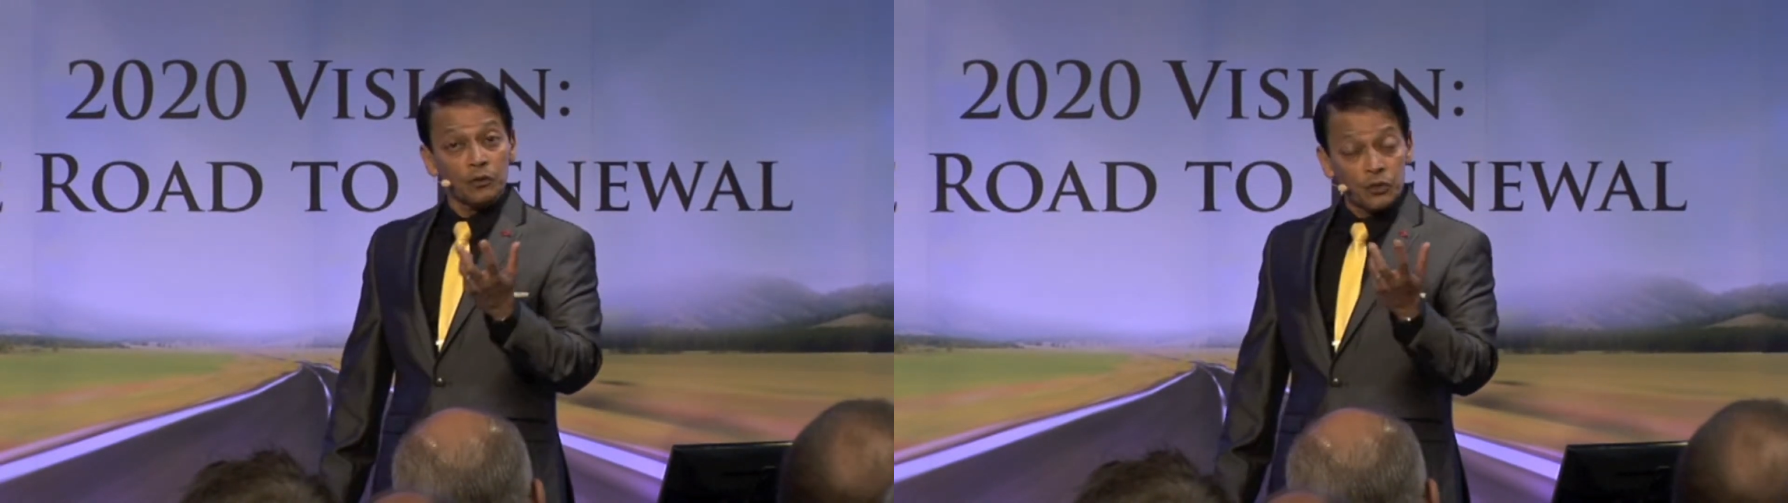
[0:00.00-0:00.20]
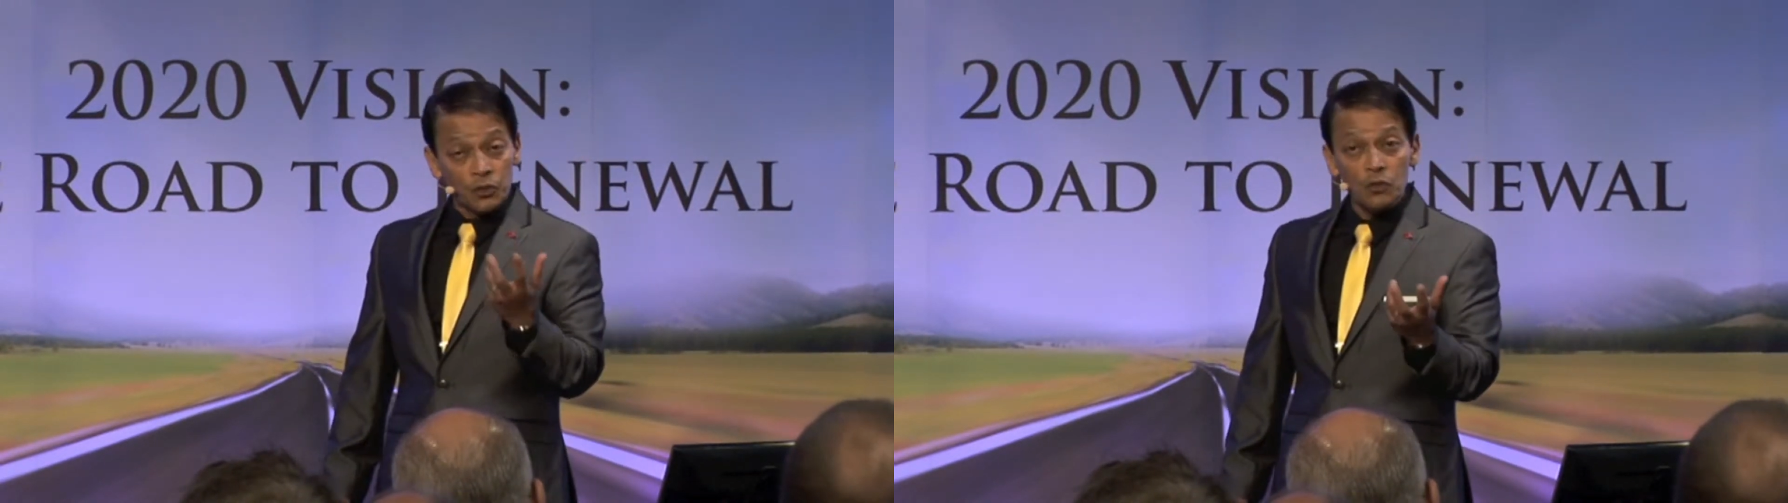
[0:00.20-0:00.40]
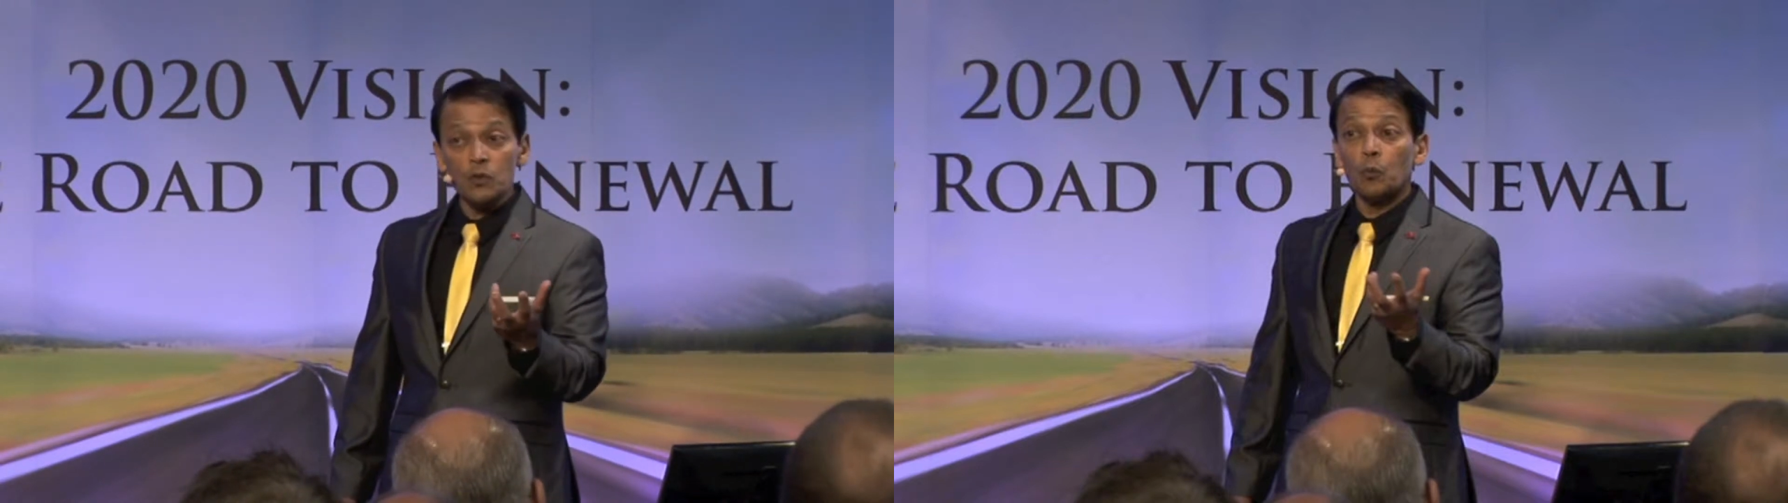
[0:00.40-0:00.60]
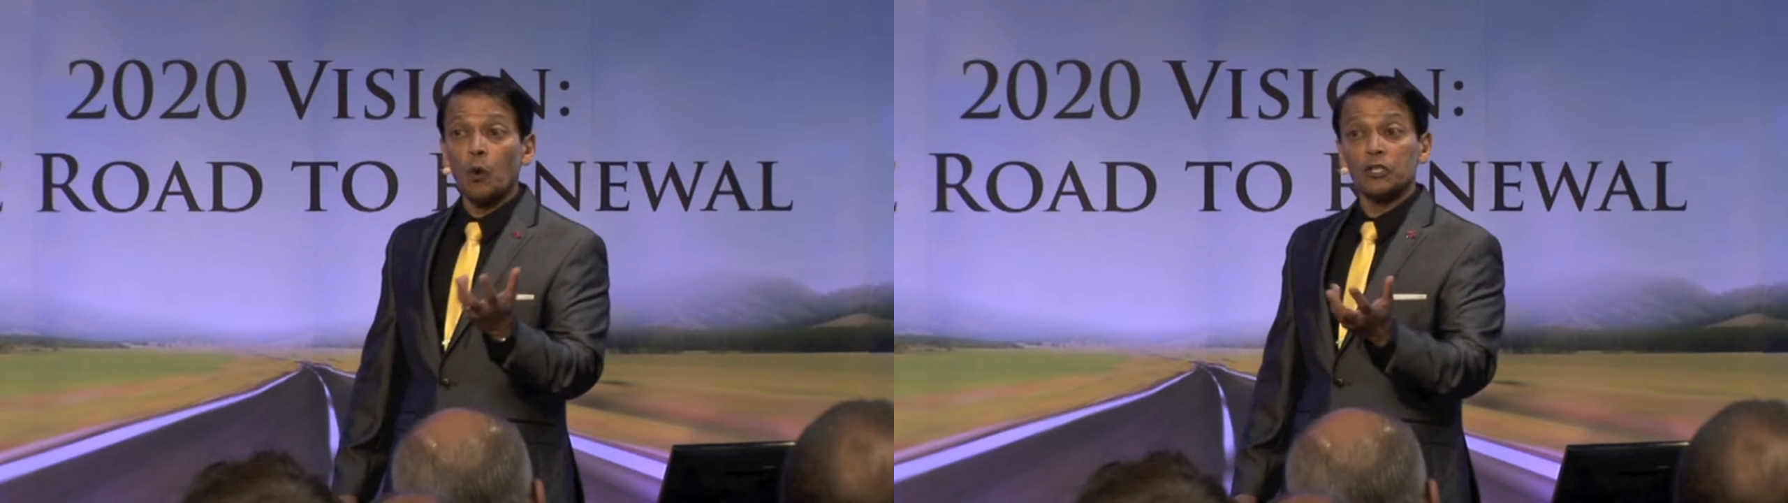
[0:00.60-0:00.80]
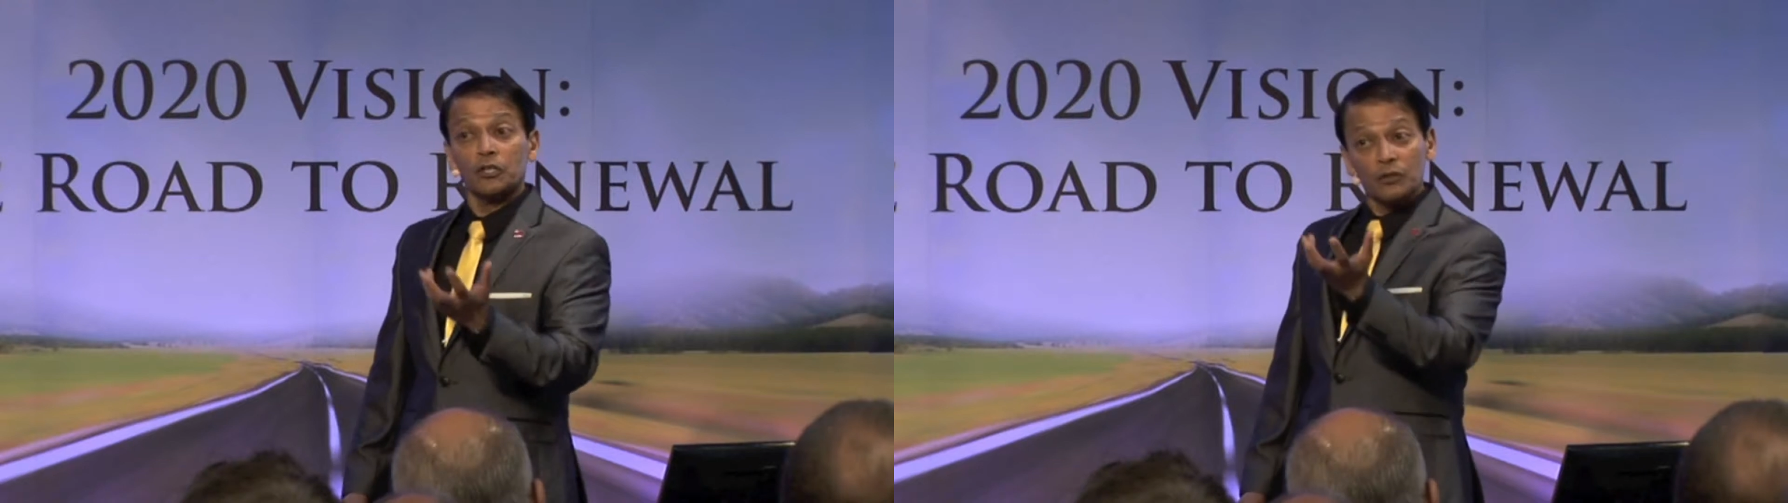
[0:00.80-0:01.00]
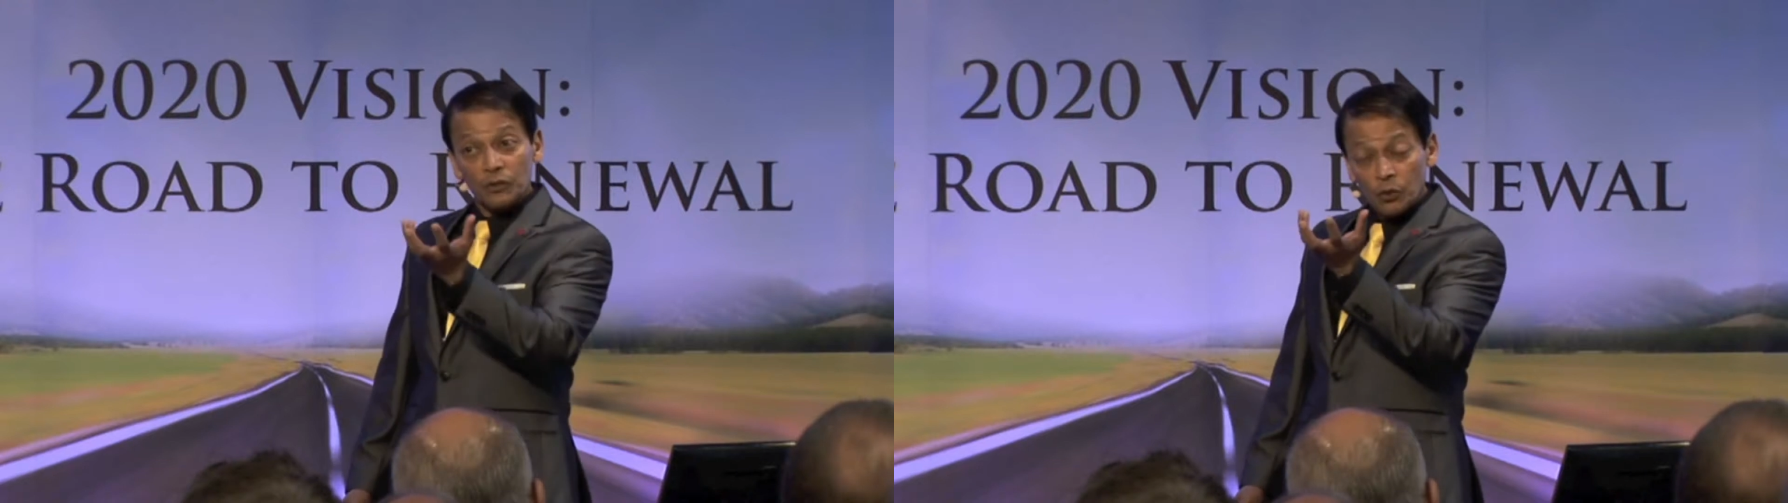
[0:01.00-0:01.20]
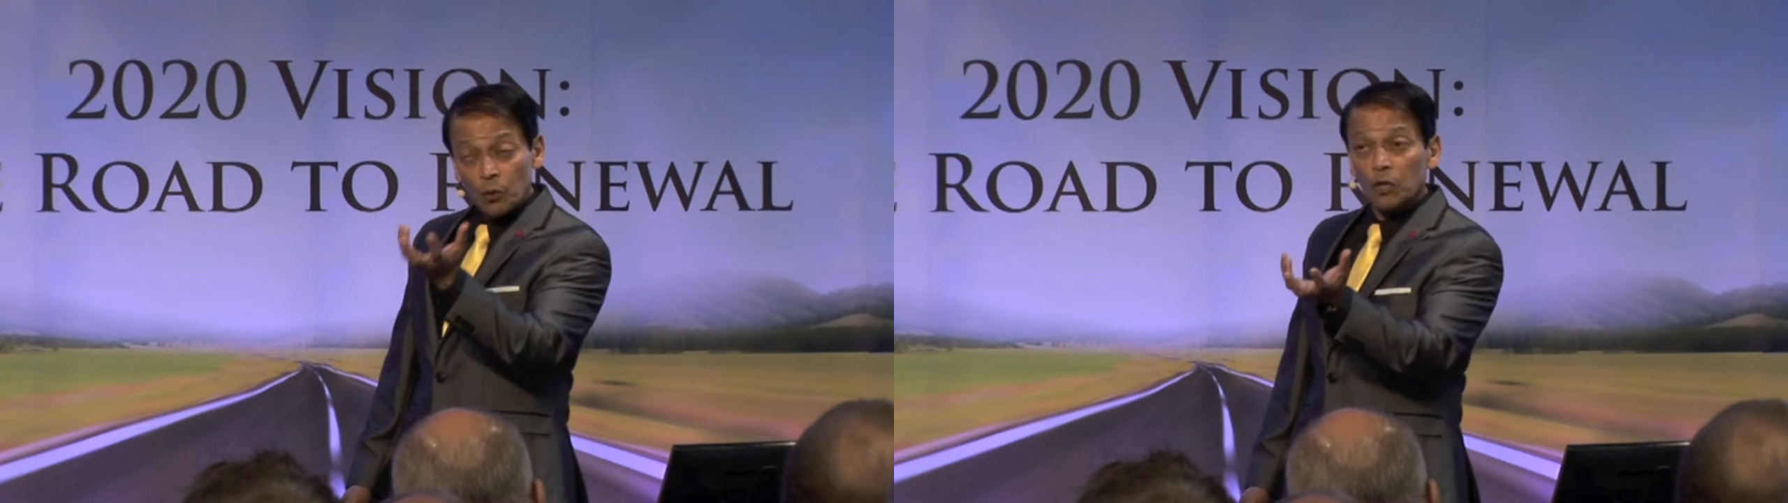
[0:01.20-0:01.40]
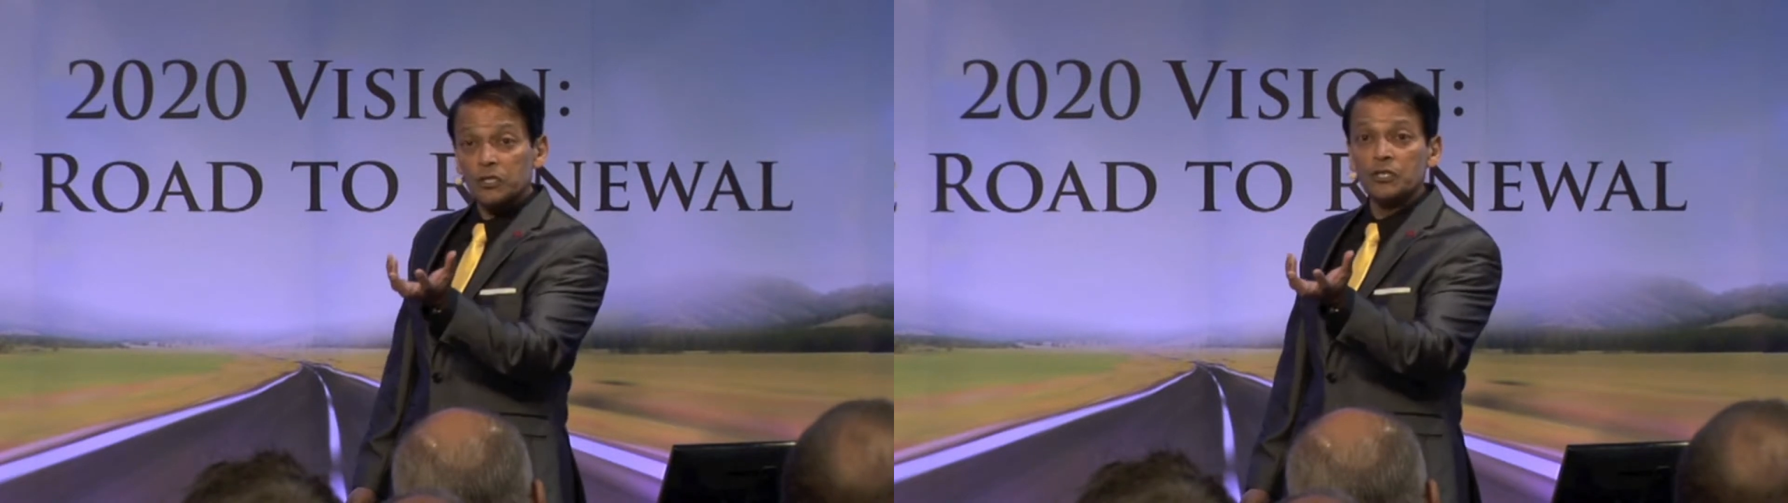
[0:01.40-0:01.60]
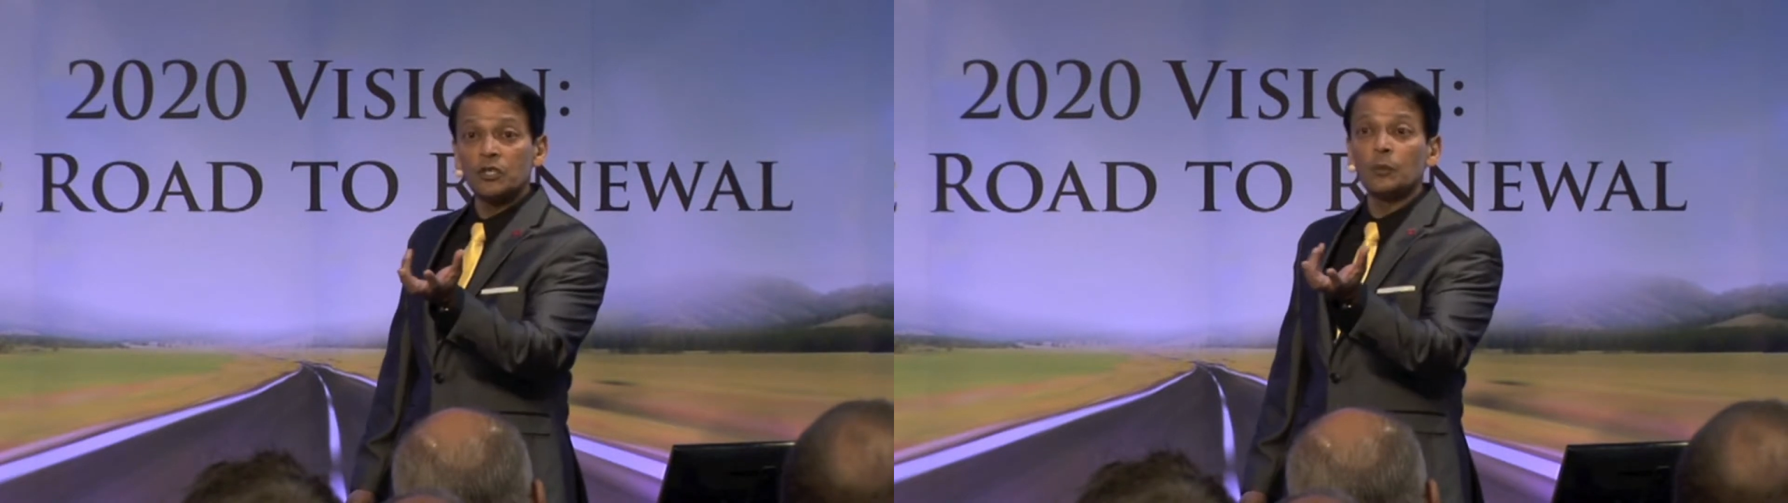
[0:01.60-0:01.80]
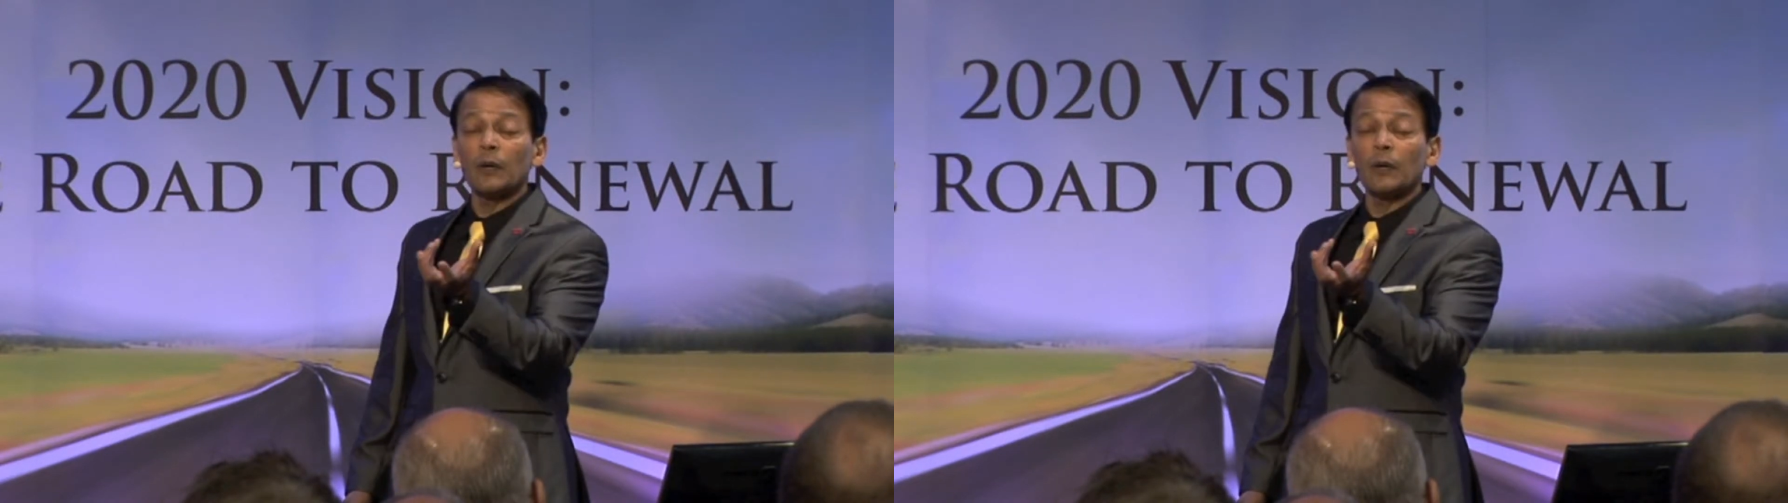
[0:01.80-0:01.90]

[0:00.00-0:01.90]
do what you want to do,